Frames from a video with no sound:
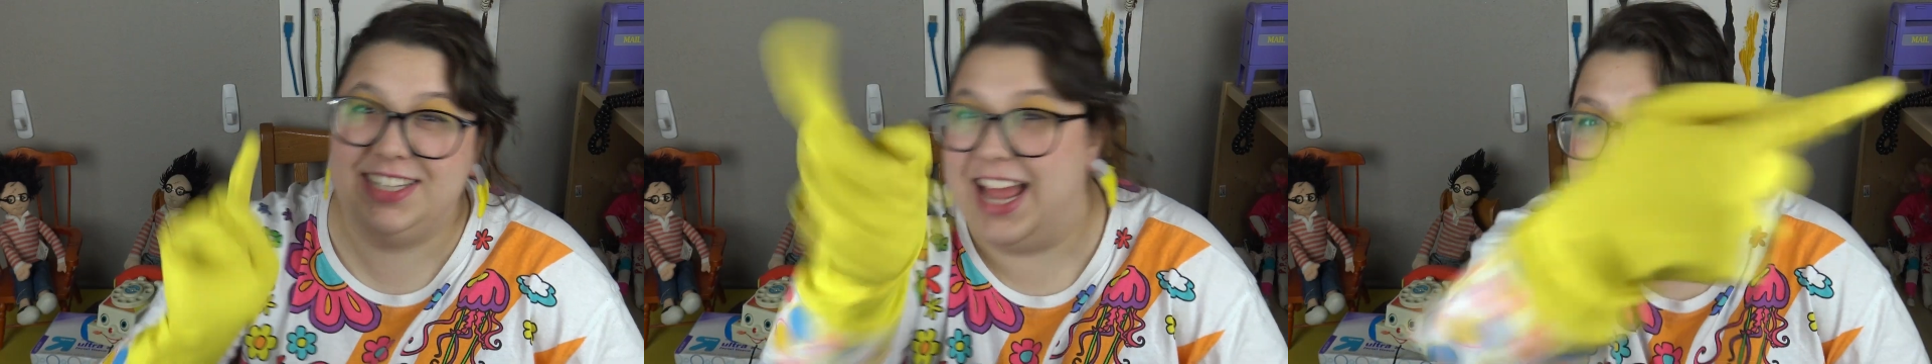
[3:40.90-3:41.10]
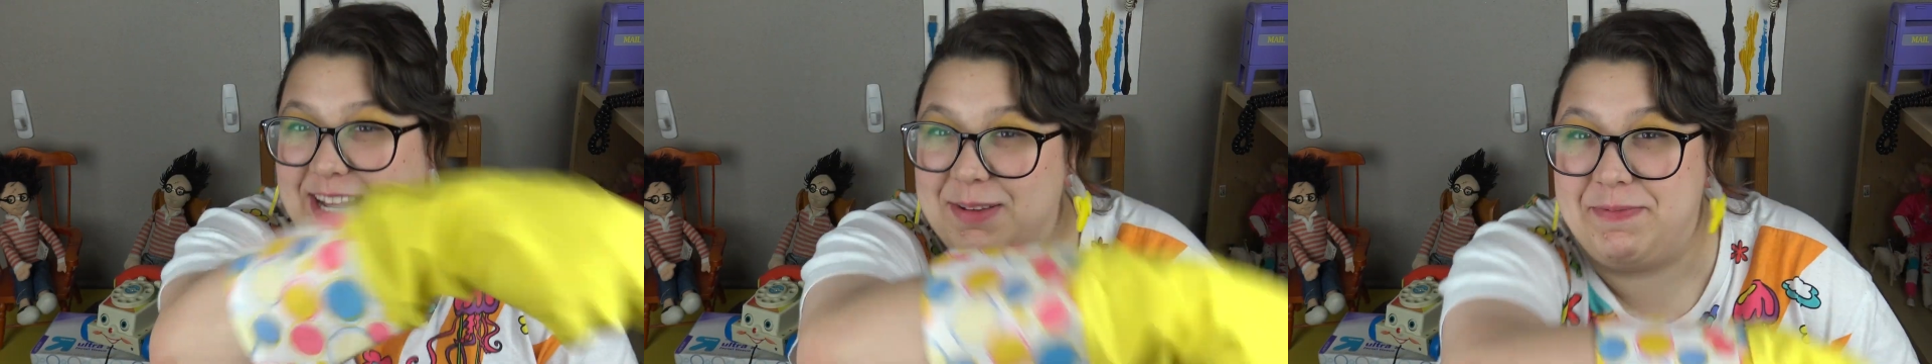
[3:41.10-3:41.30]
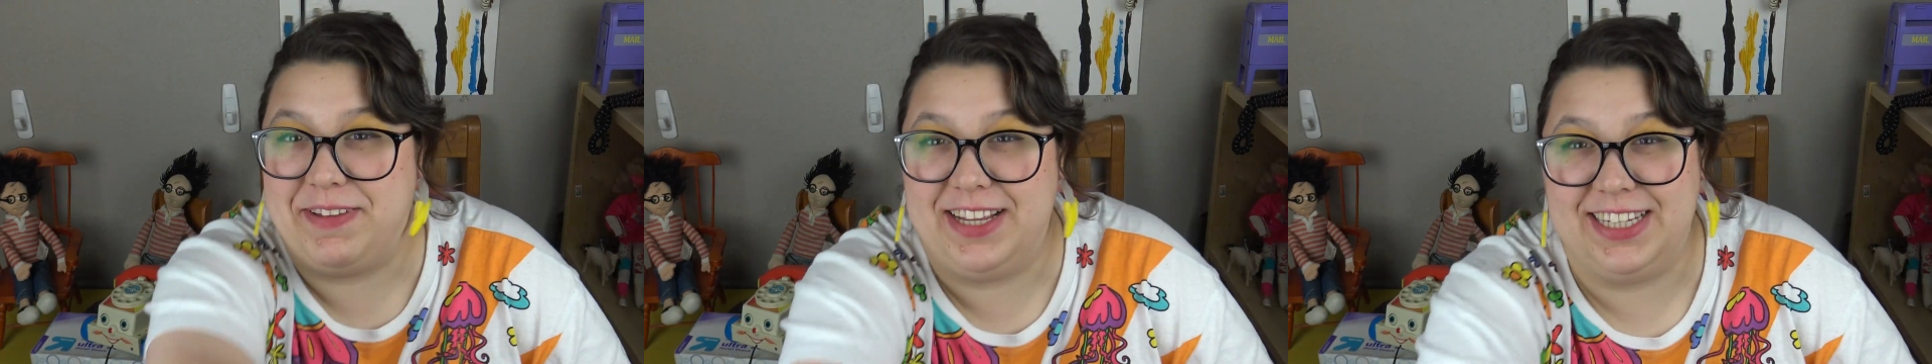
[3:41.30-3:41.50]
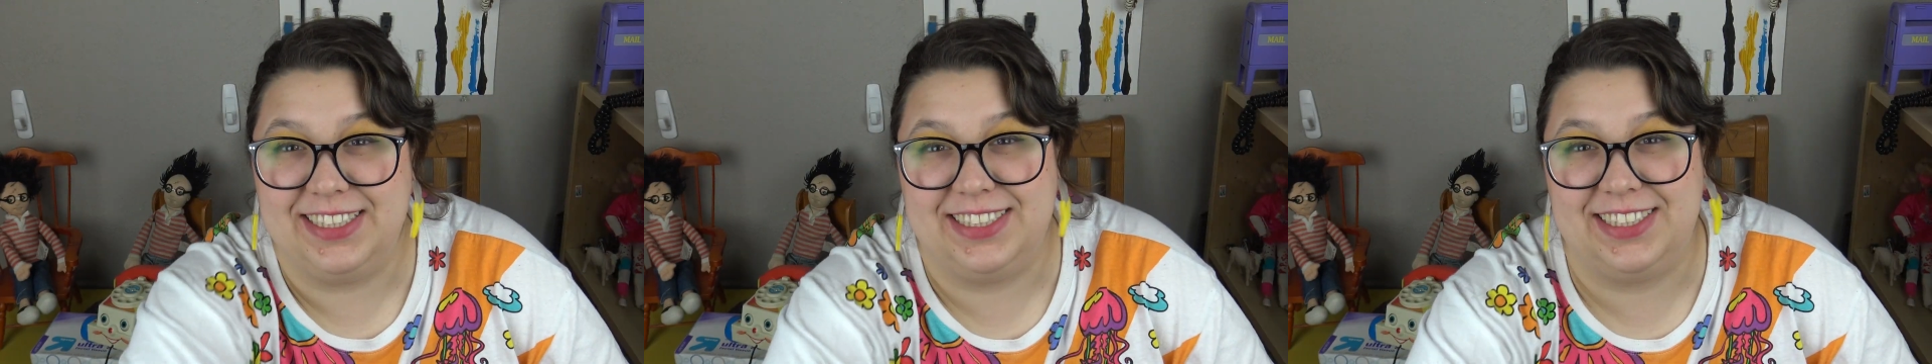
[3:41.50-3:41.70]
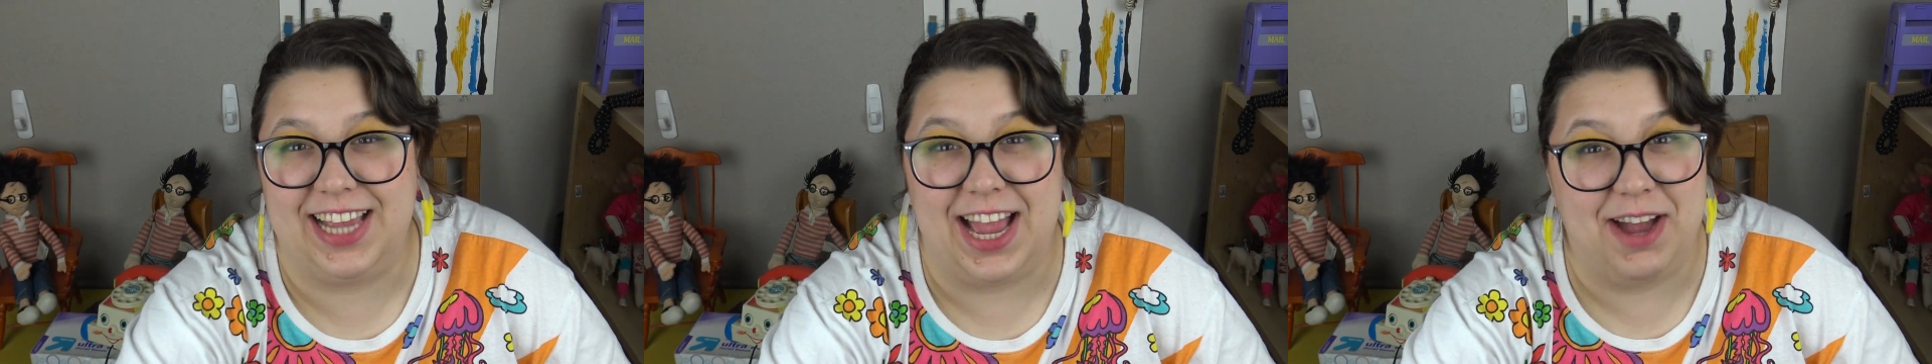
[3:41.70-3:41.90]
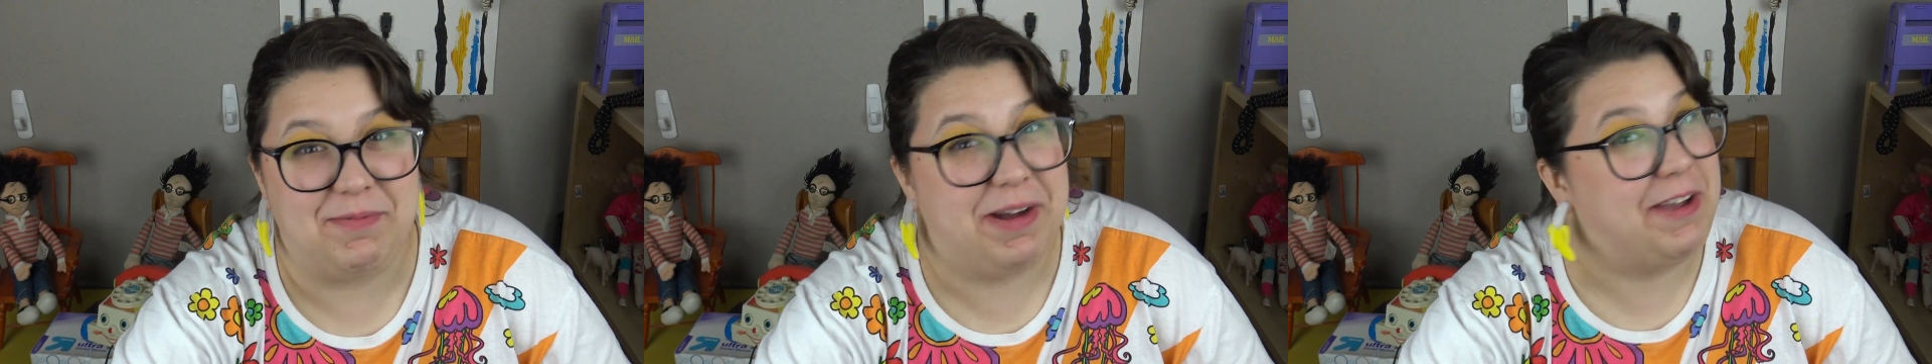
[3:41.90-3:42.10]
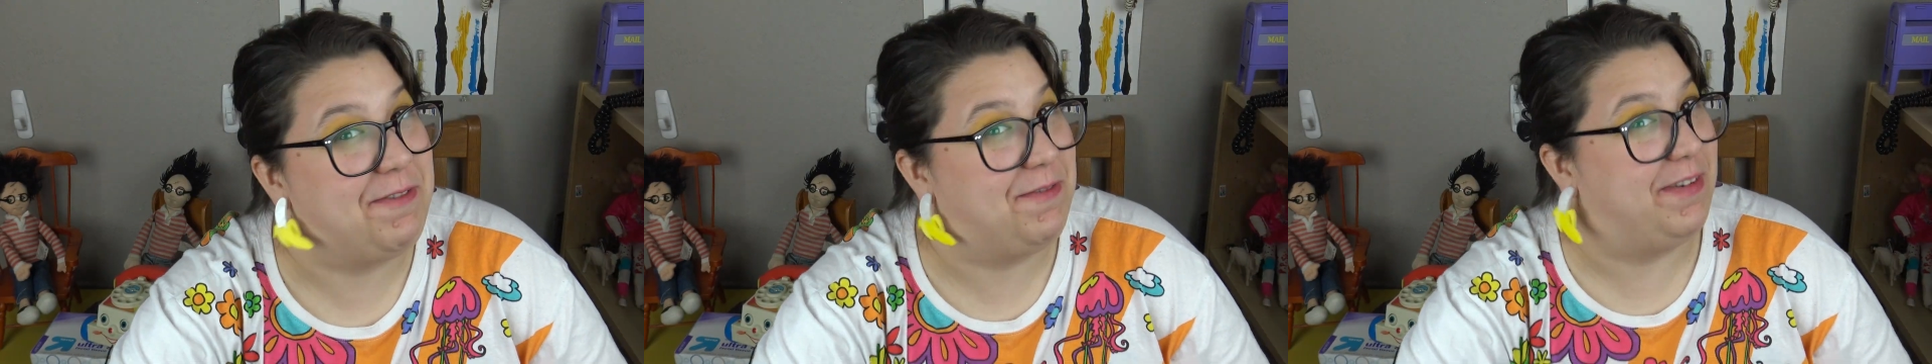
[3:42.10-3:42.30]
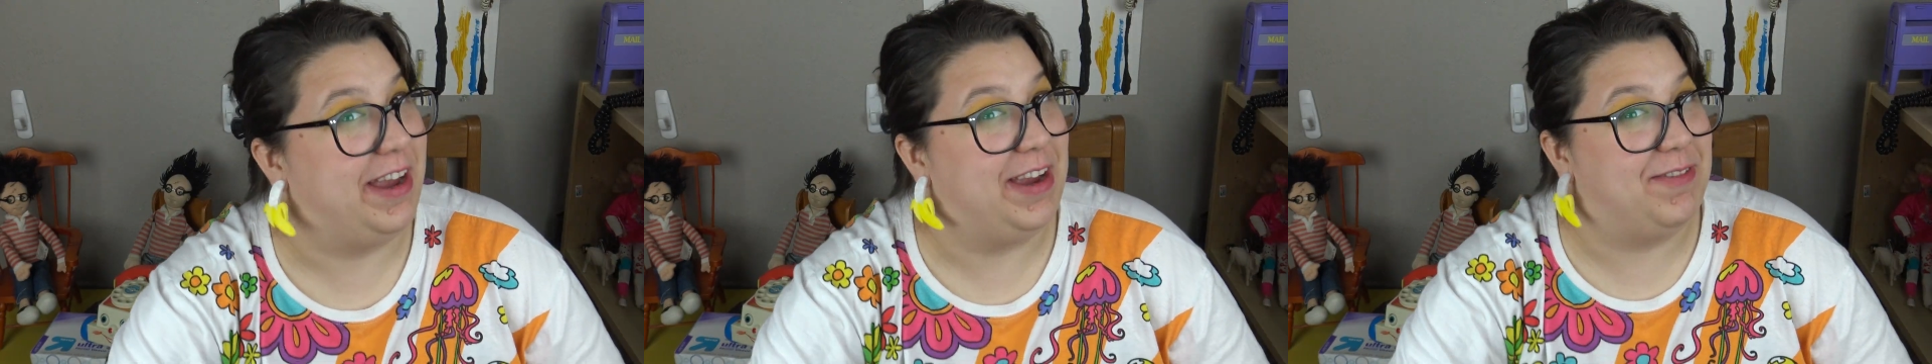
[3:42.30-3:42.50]
Now to play us out,
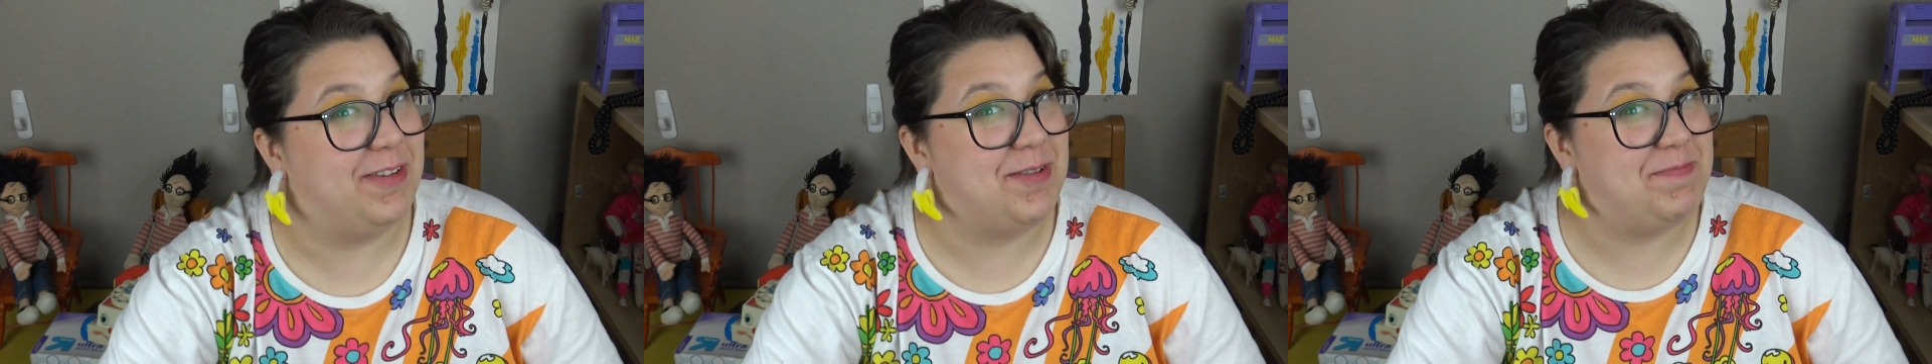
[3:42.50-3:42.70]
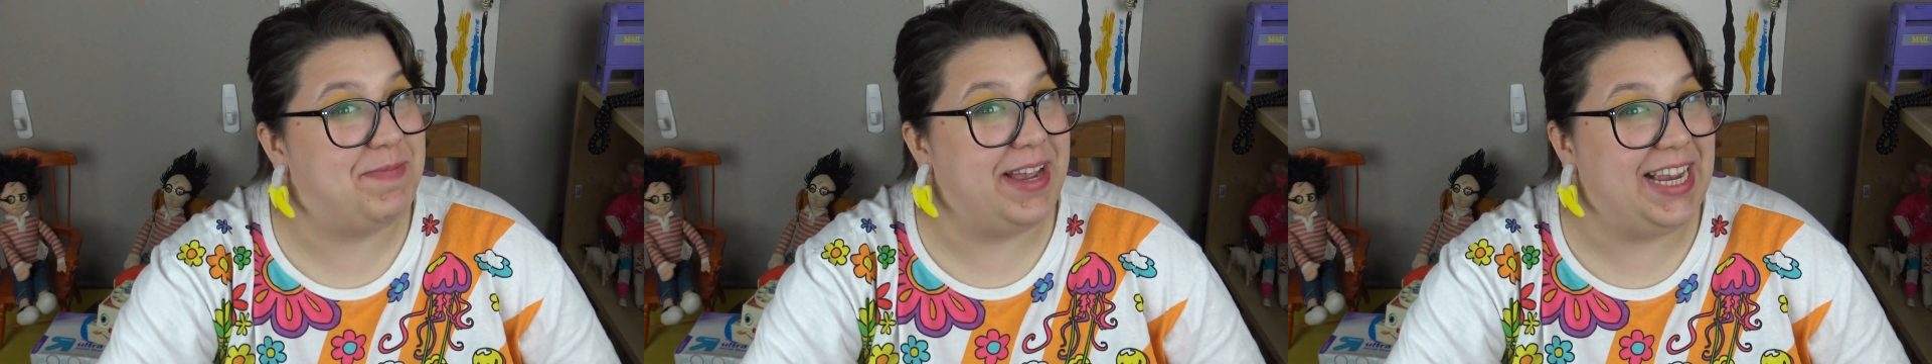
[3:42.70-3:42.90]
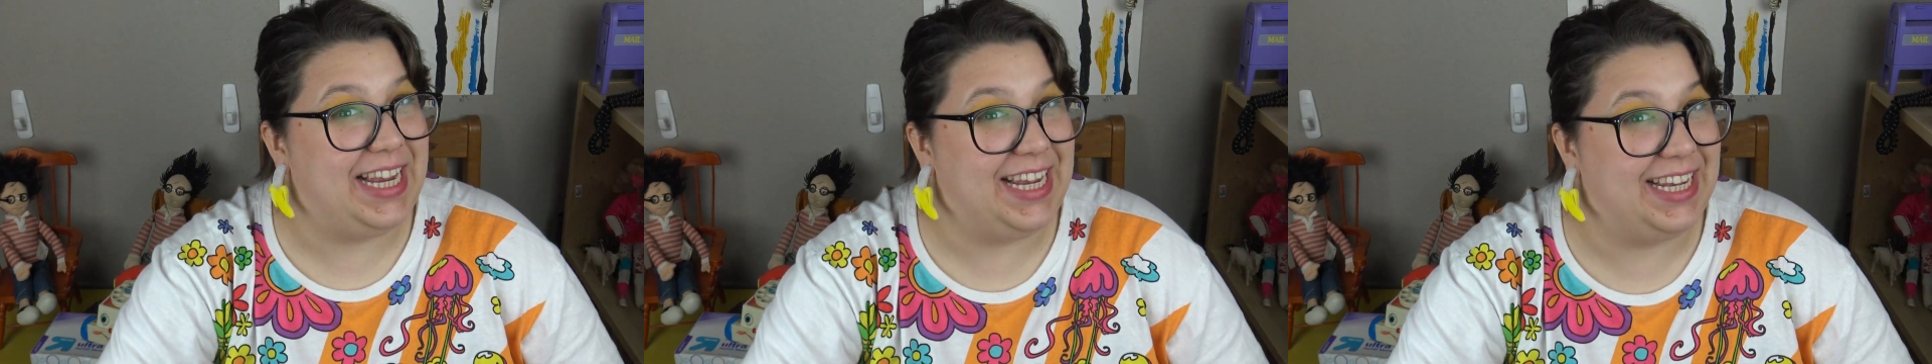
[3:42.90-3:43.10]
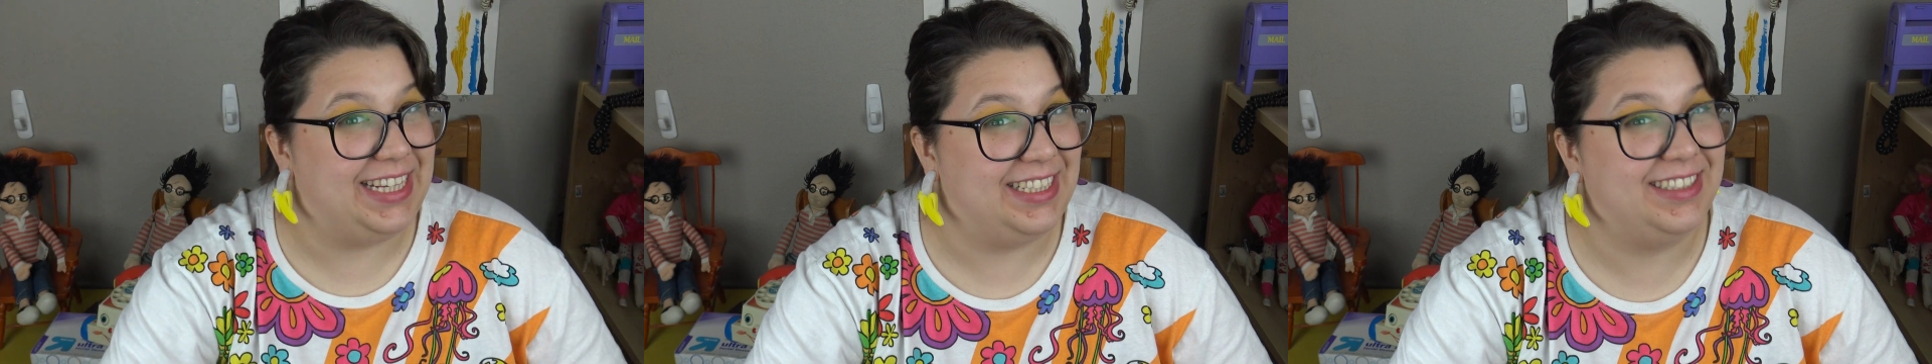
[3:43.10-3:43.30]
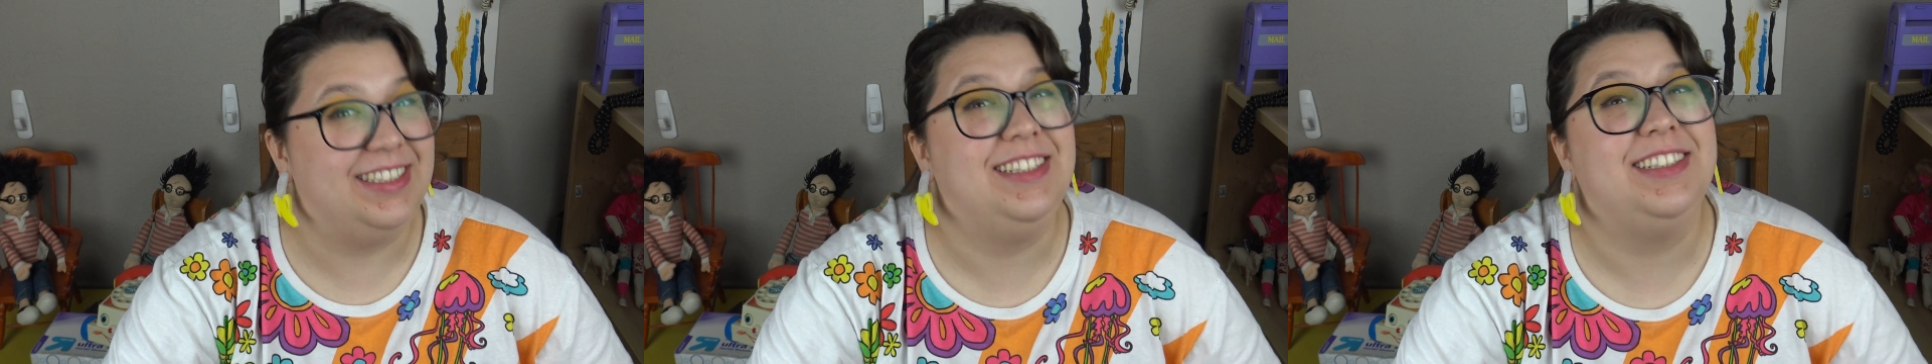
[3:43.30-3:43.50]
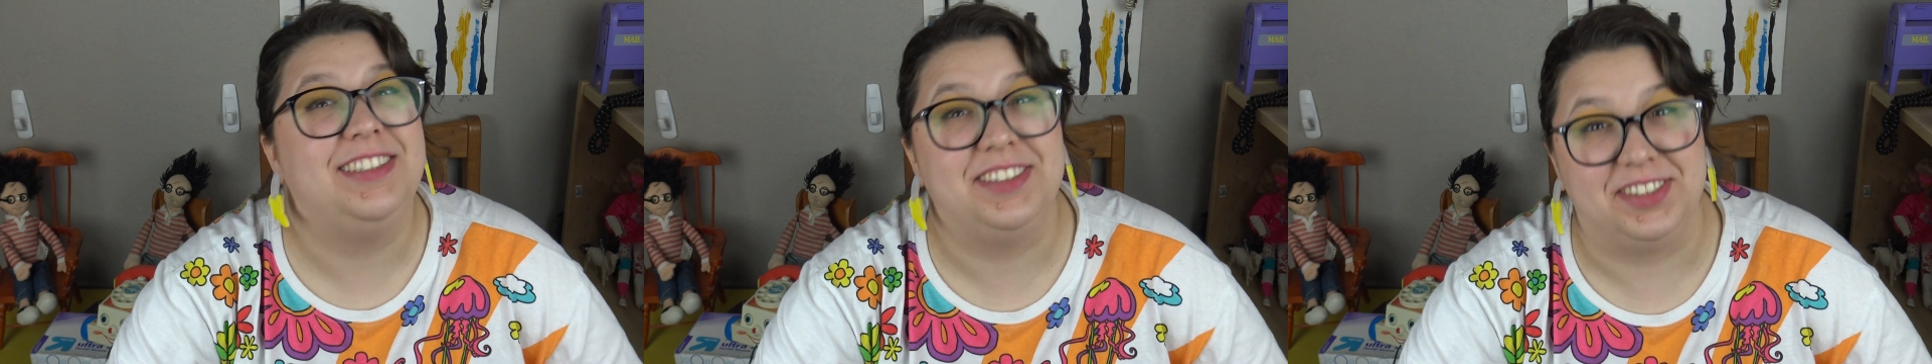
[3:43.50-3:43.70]
my favorite band,